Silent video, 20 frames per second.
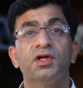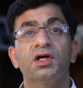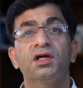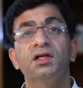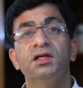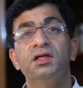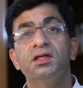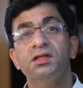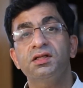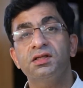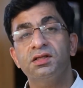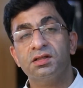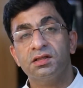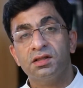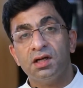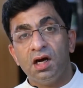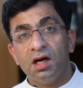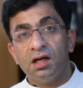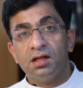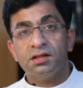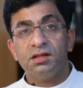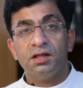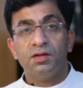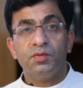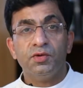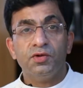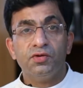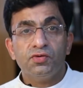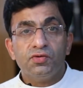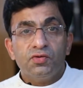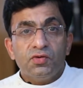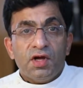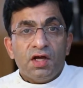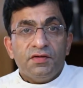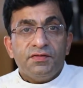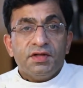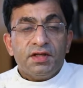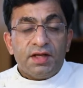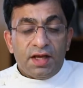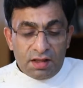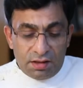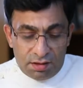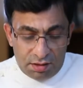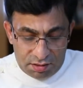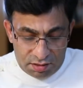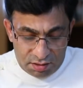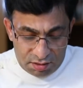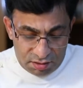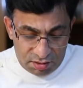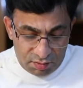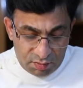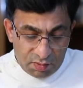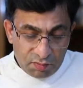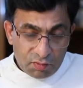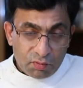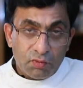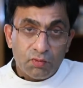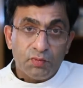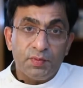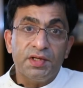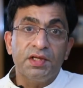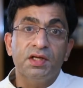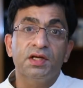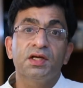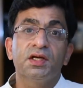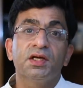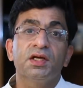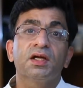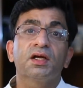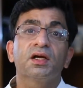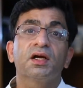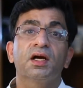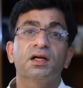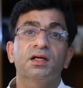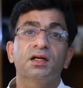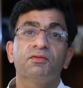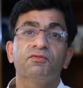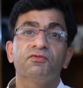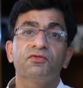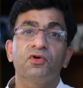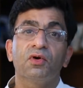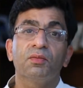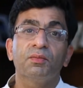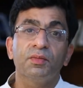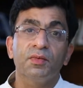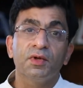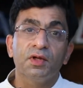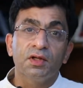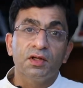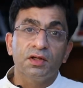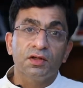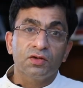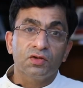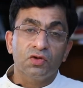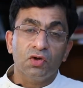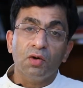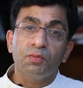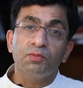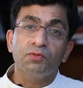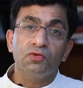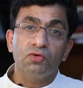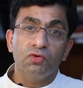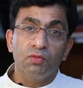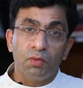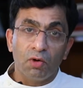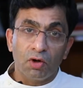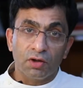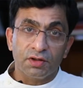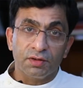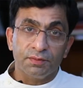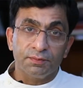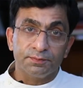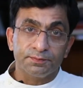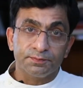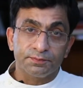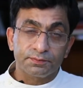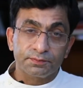ugly scars that we used to have in cancer surgery where we would be cut up from top to bottom.